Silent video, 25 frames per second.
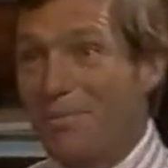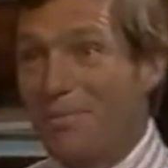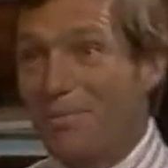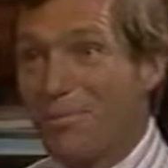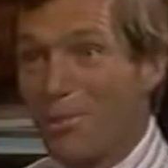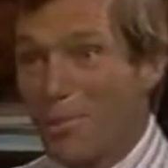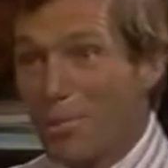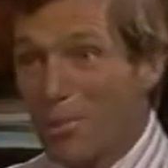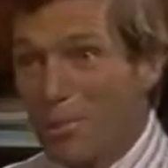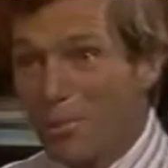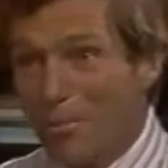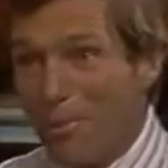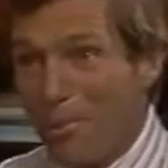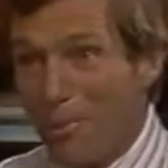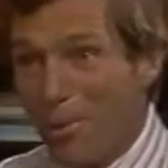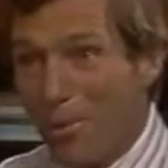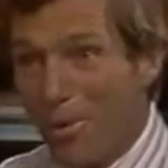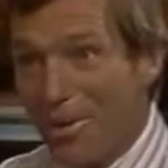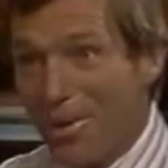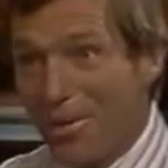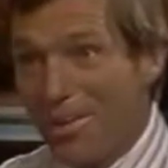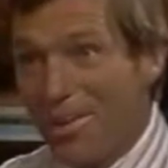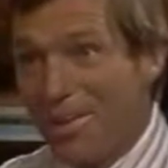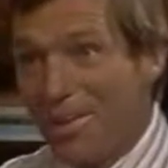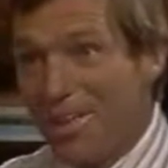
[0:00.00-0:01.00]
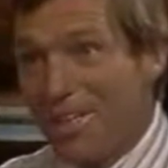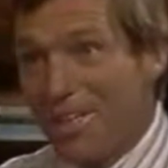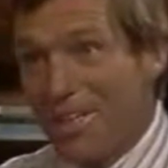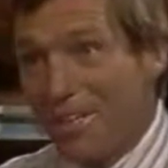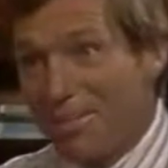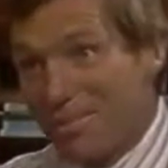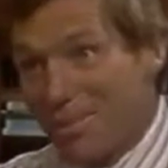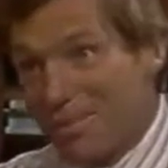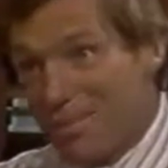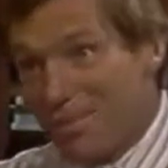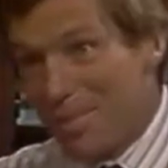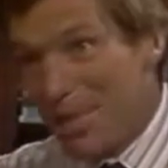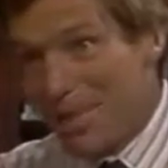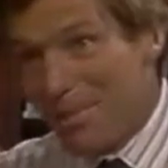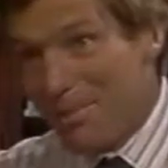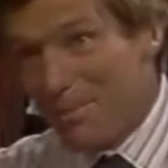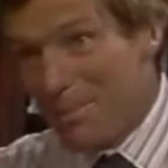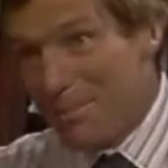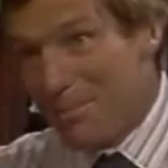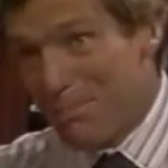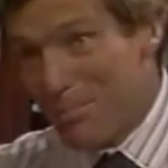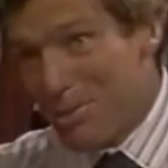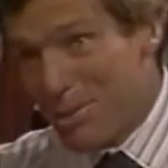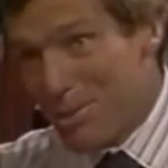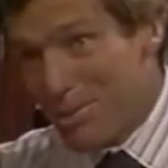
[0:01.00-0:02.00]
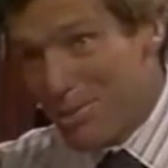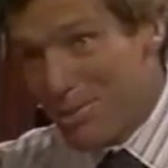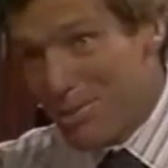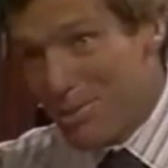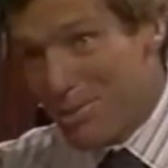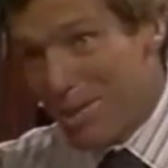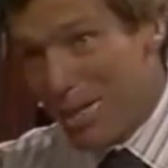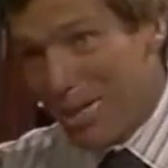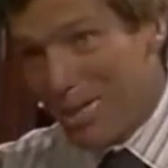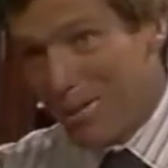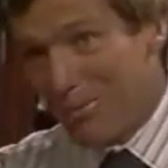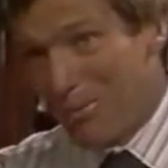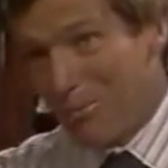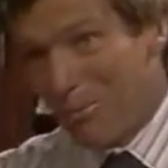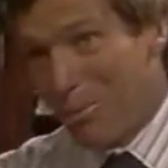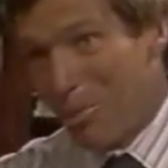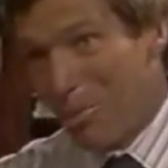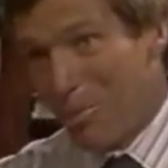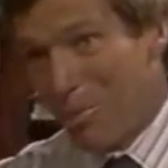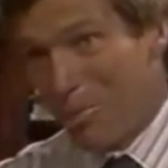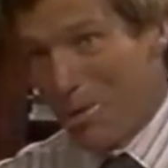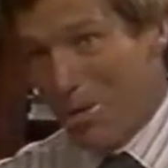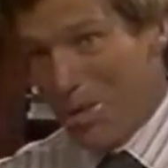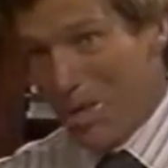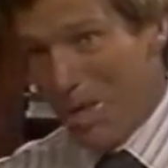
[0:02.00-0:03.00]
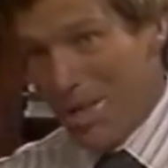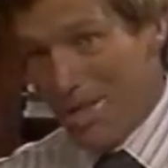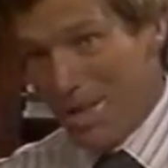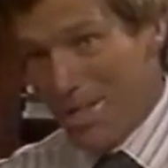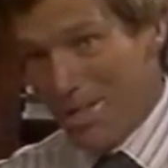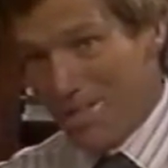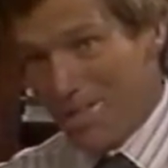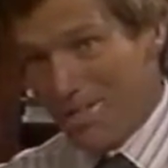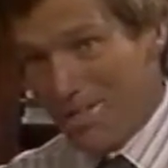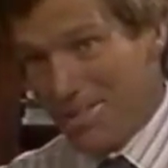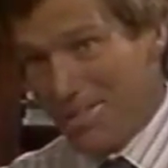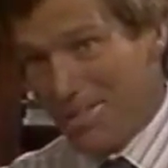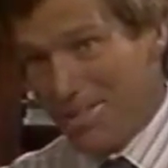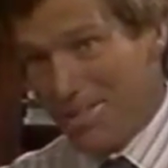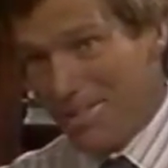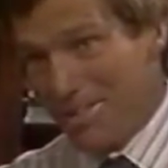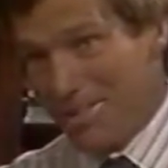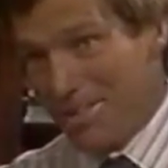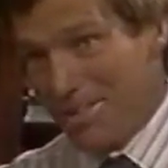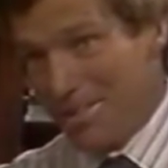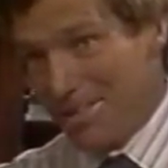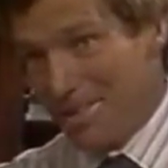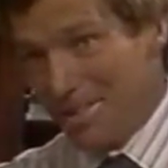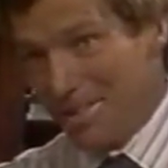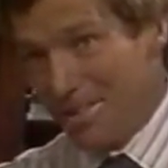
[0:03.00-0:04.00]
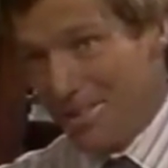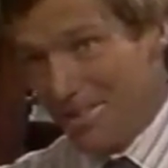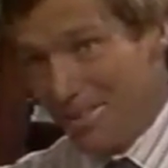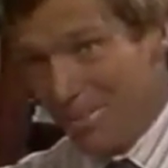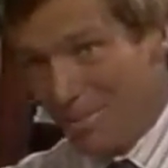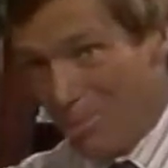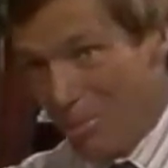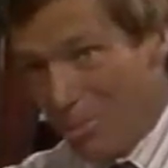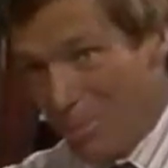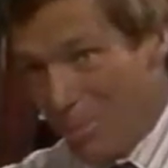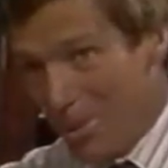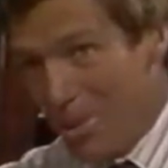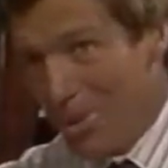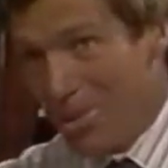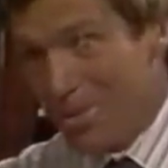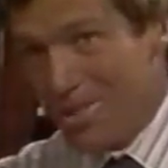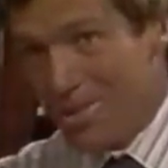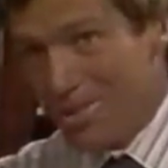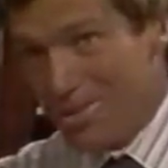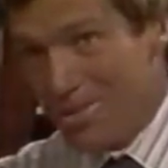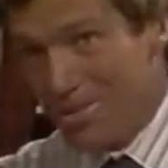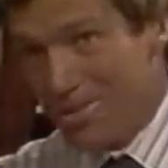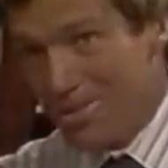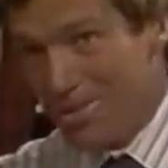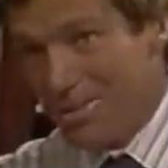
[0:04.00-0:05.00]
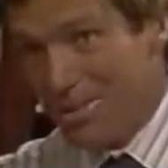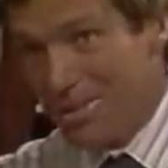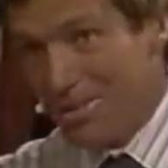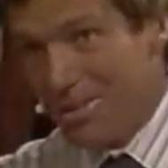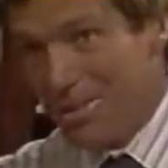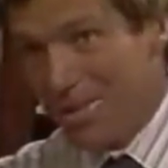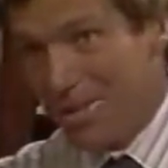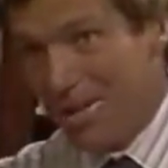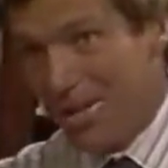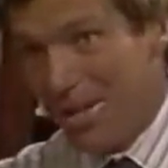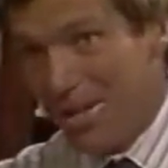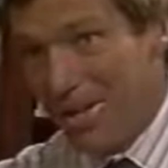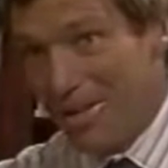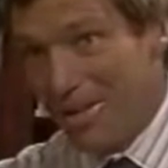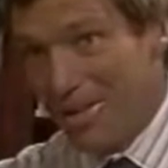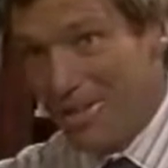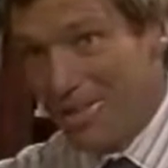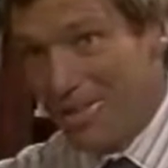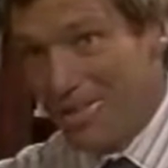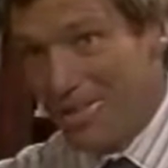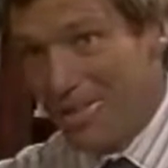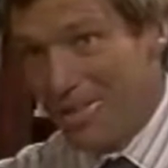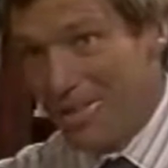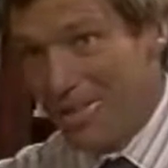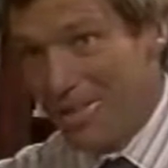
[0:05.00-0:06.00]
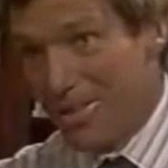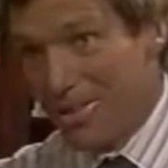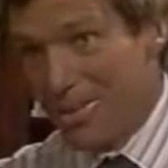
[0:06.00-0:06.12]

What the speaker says: Furthermore, every time the British tried to mobilize the loyalists in the colonies,